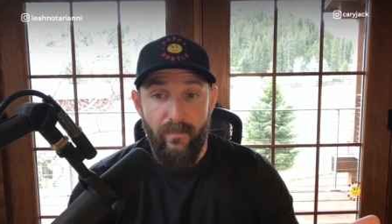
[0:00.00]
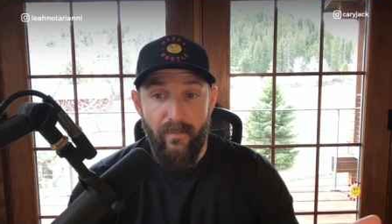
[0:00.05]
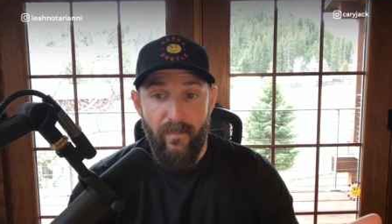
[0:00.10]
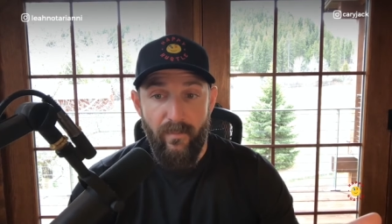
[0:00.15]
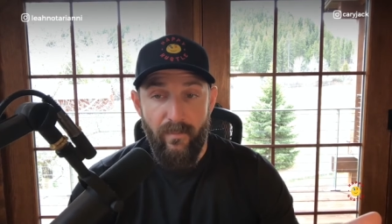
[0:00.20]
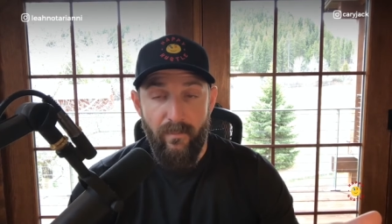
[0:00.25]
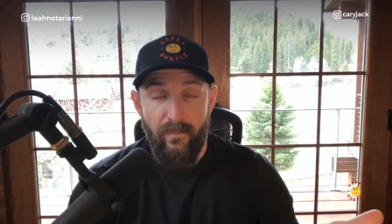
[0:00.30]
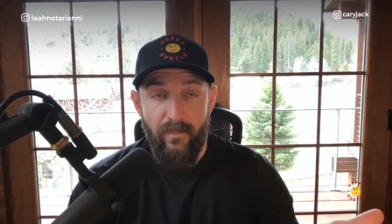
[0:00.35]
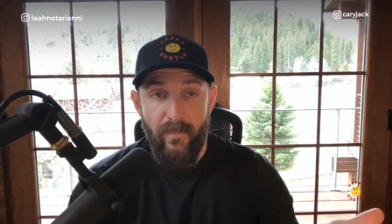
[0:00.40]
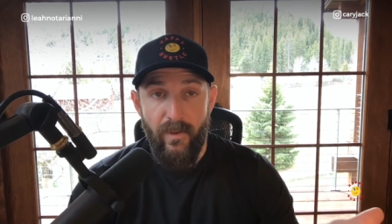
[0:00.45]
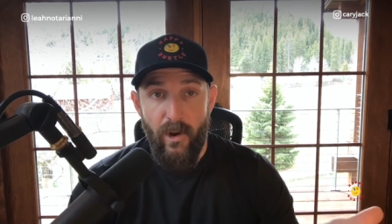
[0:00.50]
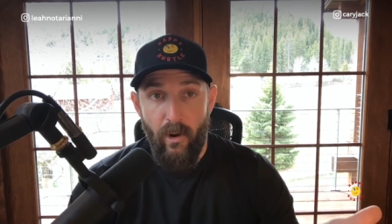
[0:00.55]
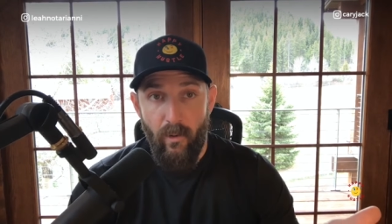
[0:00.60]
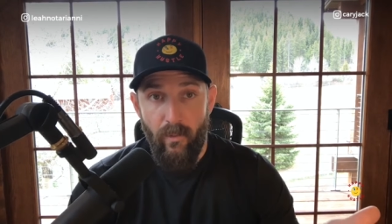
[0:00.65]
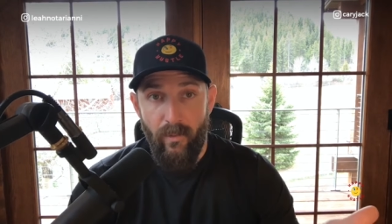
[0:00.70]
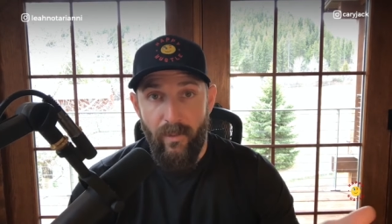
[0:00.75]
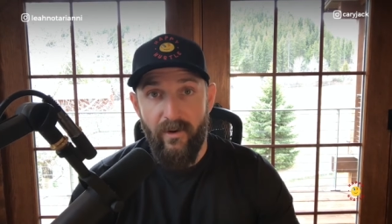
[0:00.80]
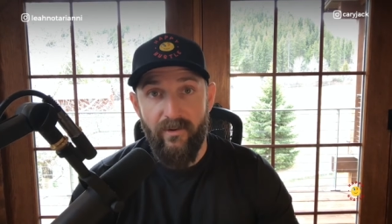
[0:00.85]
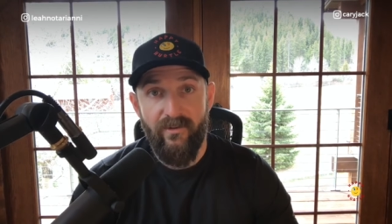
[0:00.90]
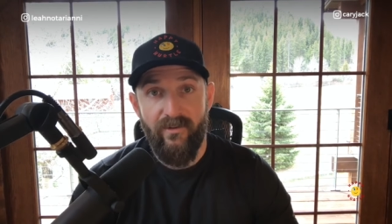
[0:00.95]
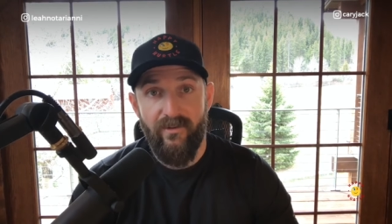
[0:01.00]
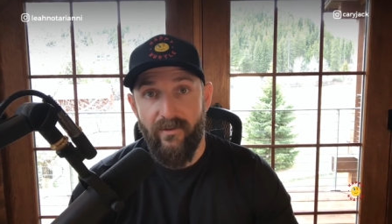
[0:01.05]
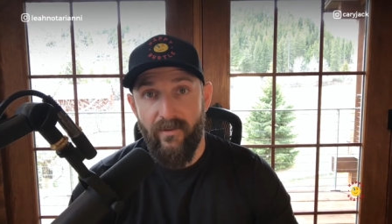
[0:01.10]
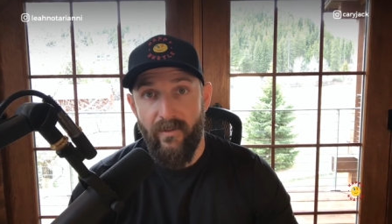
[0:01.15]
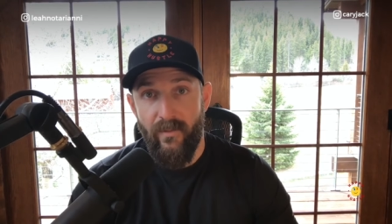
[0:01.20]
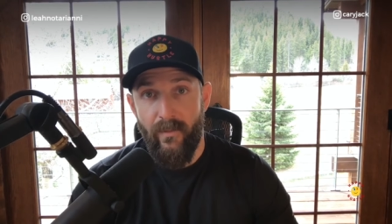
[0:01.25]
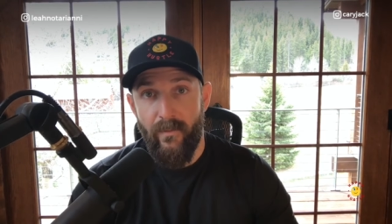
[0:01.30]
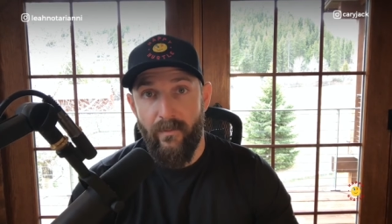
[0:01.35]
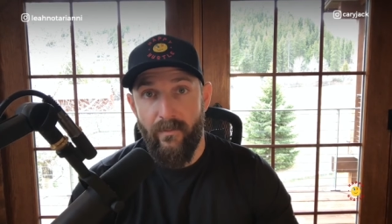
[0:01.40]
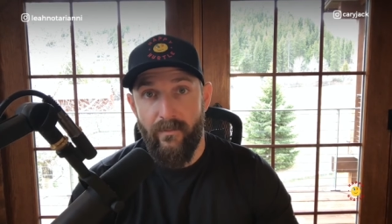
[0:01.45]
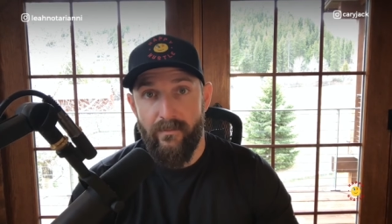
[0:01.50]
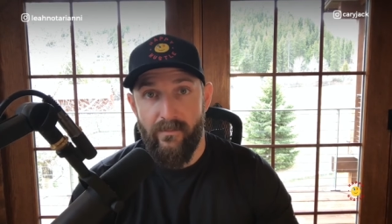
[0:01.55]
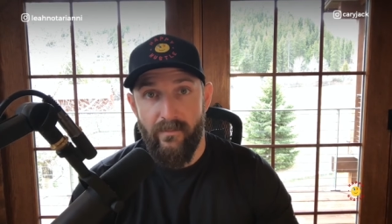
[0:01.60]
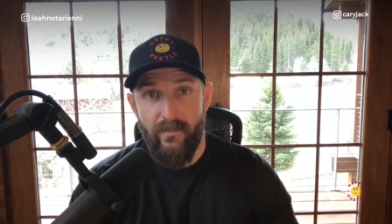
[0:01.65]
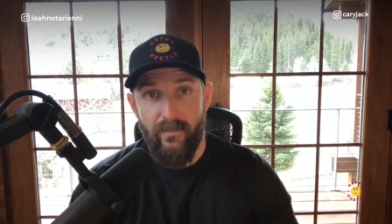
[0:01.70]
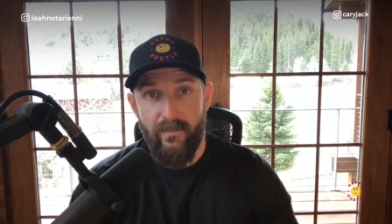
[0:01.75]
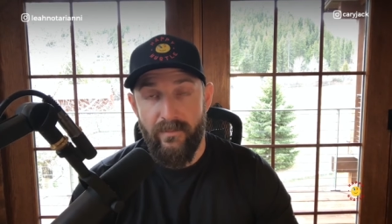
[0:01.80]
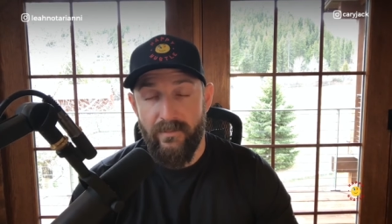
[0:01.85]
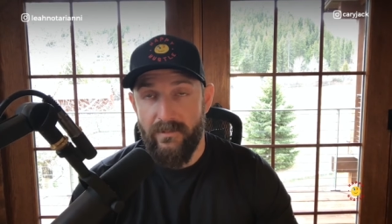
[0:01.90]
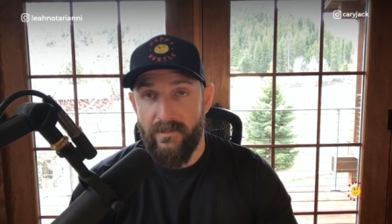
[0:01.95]
yeah, you know, there's
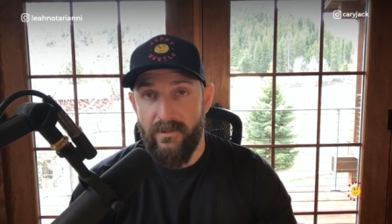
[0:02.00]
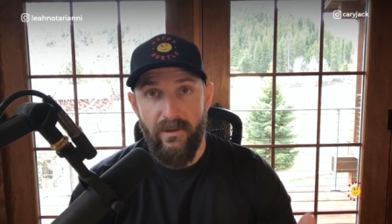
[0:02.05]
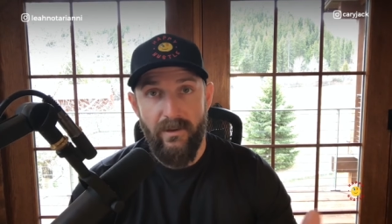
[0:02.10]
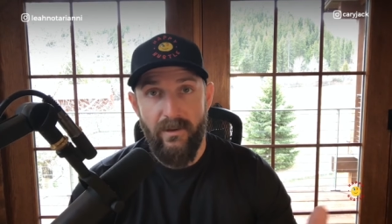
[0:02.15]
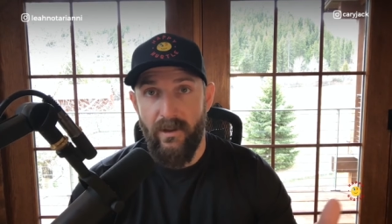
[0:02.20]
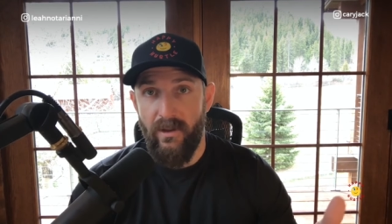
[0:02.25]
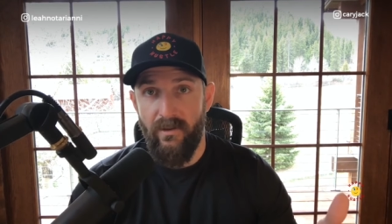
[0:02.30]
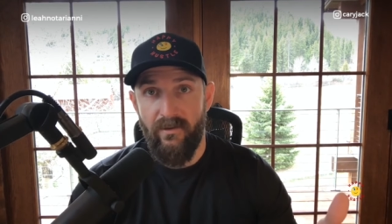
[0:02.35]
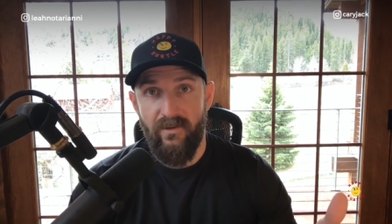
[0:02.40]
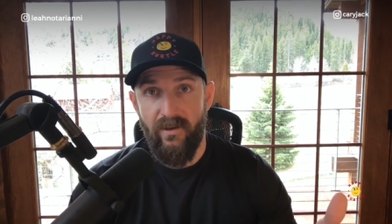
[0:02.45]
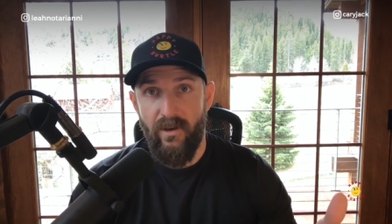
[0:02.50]
this